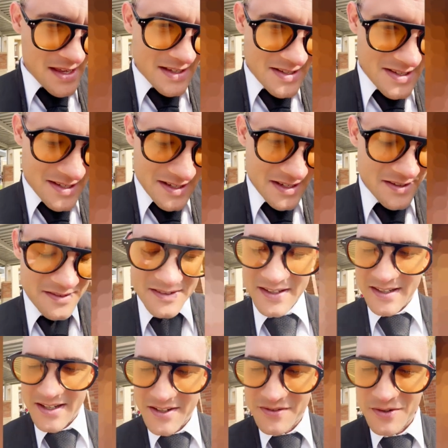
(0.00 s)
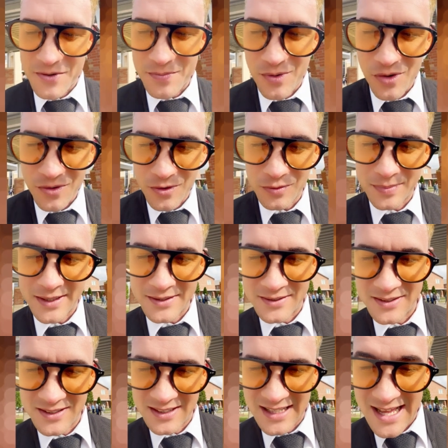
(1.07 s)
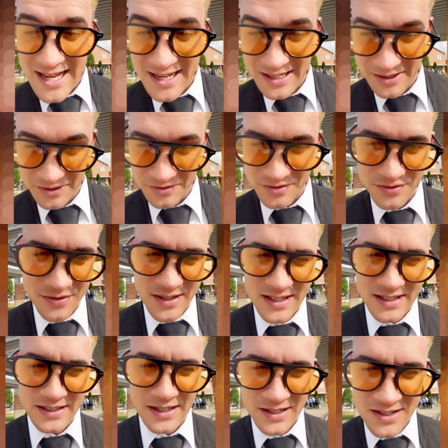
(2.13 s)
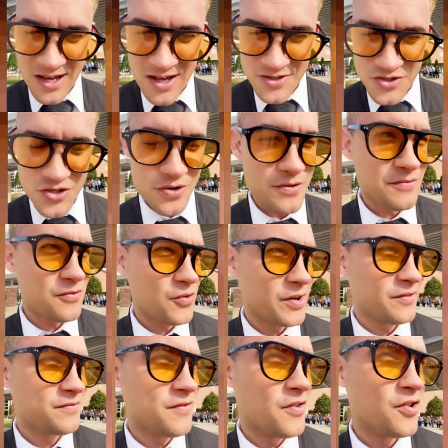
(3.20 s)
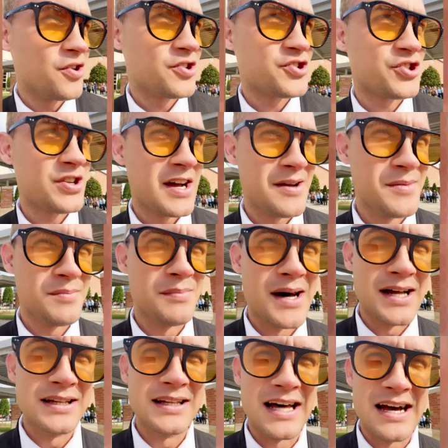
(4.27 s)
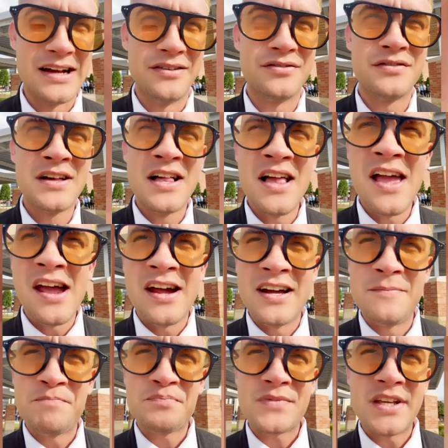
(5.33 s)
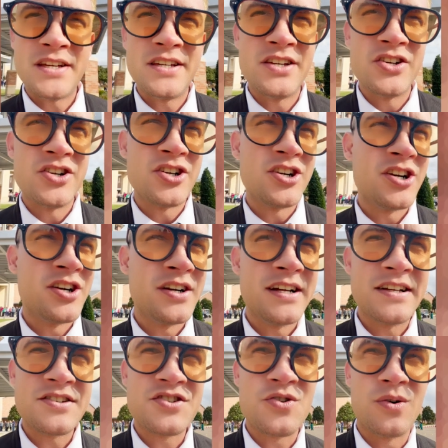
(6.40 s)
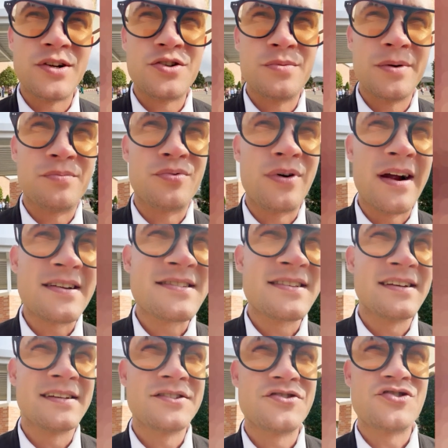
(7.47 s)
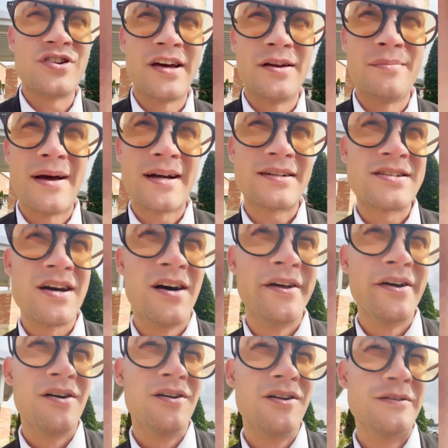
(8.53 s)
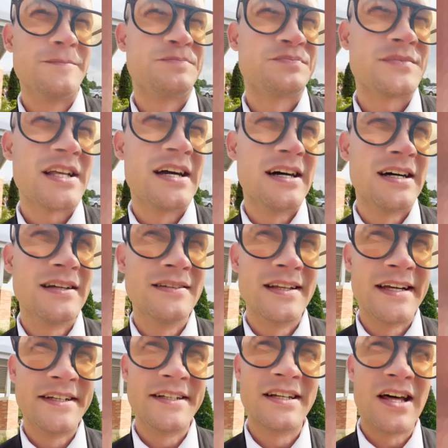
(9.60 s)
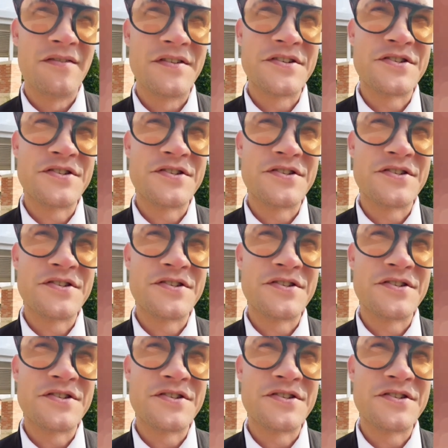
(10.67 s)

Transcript: see the Gaither Vocal Band live in a concert for the first time in my life. Here is going to be present Jen McDonald, Lady Love